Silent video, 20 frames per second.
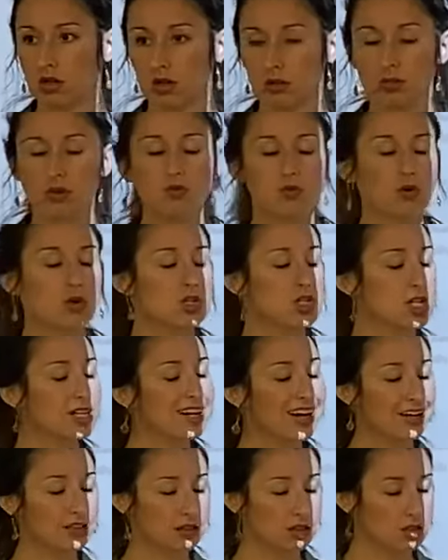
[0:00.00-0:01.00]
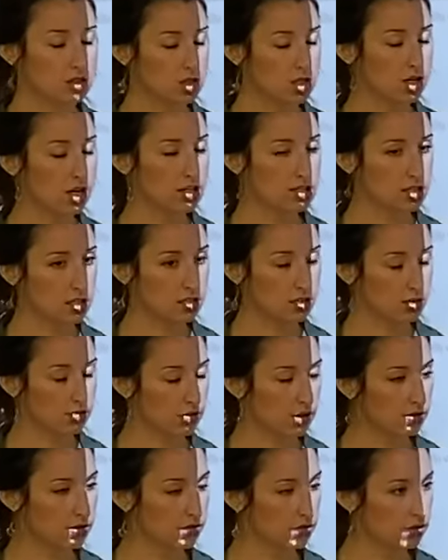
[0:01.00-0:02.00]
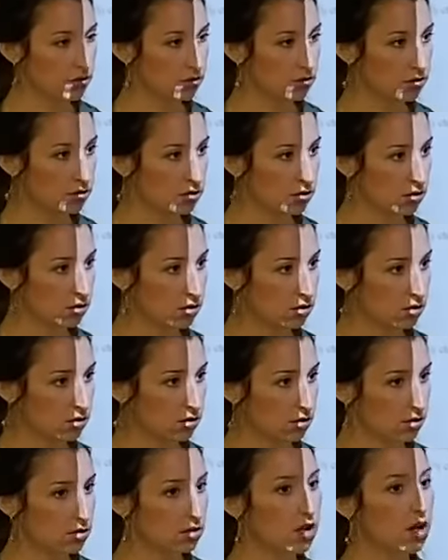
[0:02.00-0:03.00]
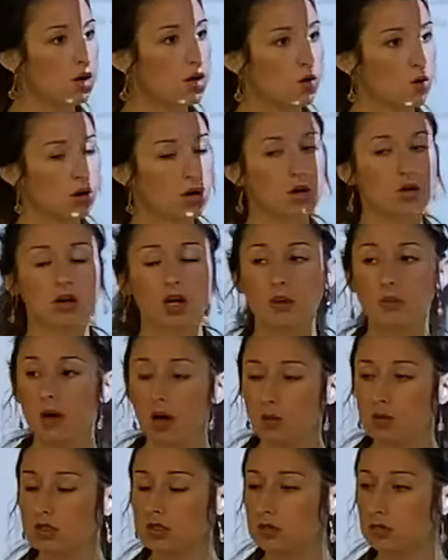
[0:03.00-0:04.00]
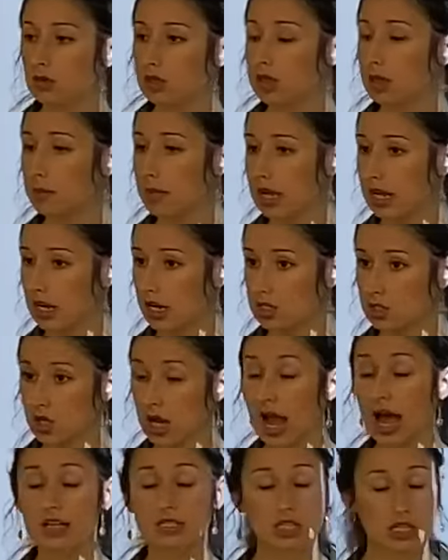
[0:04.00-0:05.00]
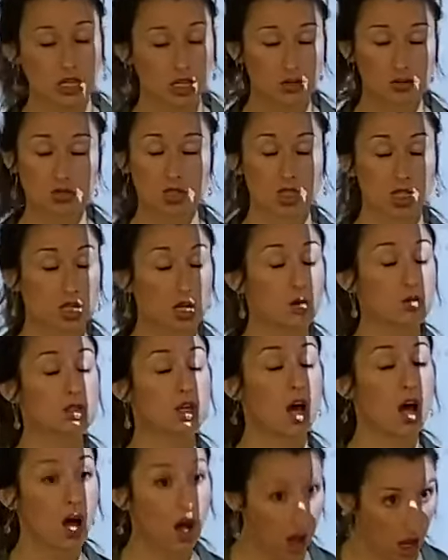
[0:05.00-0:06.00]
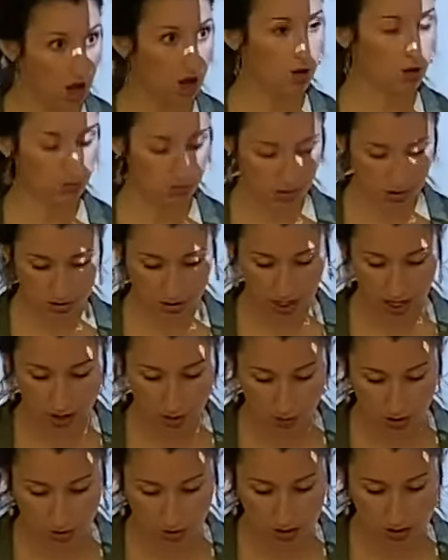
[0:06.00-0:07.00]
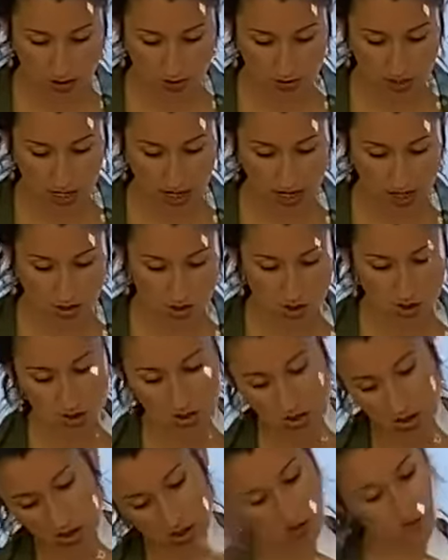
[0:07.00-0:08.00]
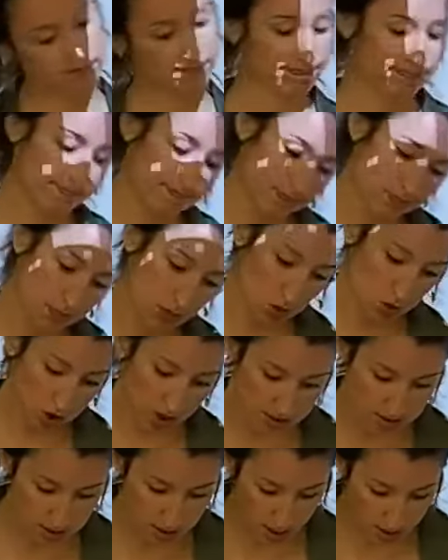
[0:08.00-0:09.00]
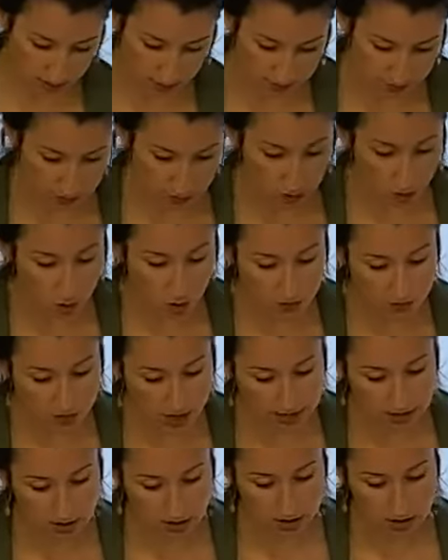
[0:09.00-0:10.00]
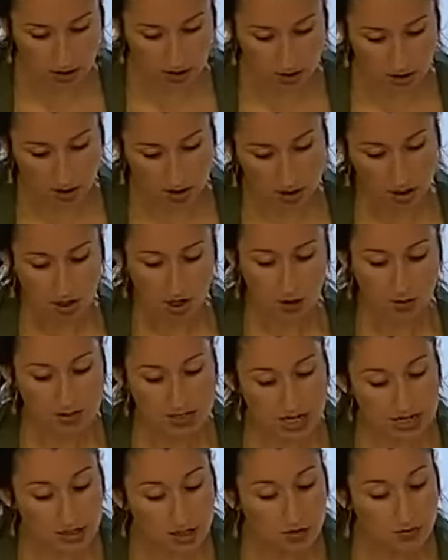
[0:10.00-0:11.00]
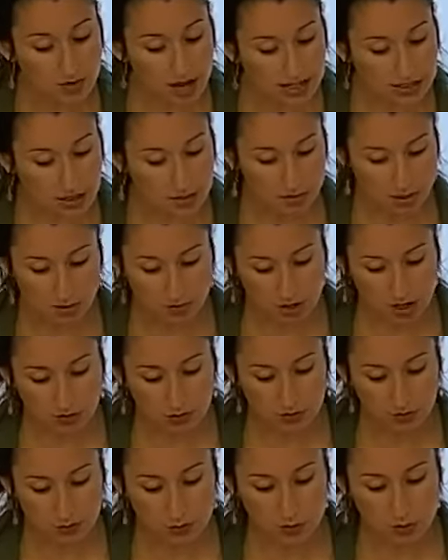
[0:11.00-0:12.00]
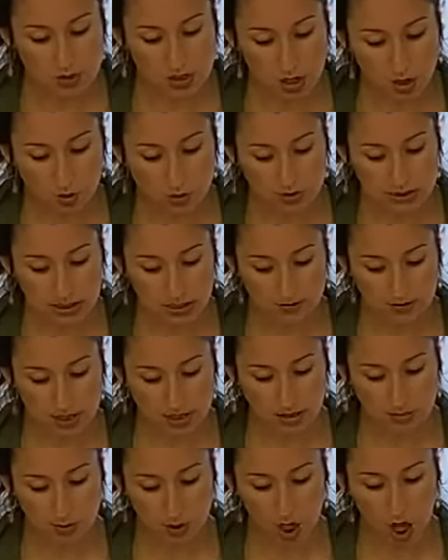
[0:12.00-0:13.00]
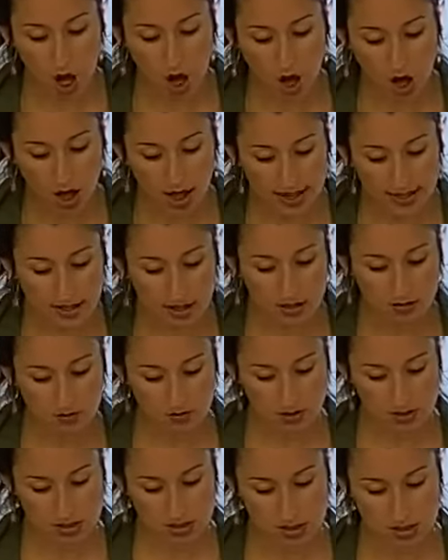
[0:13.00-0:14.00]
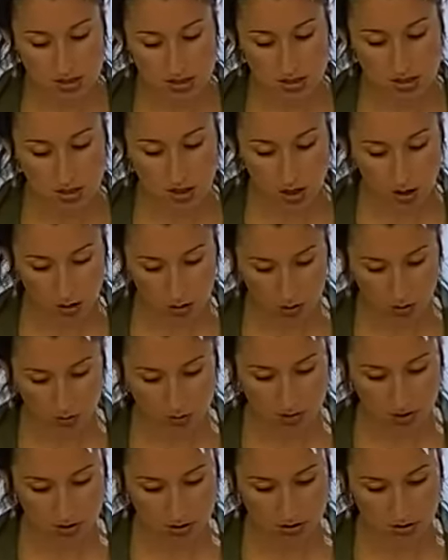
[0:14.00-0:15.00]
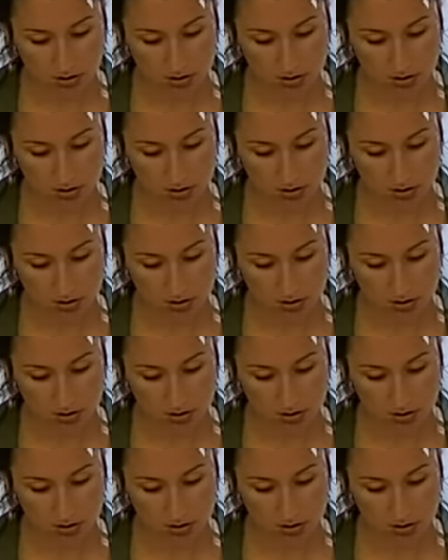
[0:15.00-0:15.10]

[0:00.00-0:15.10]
Before she got there, she got to eat her favorite food? No, her grandma was the one that made it. She has to eat it when she goes home. Okay, what do I do with H? Cross it off. Or finally, I resigned to the fact that my favorite food was only available on visits home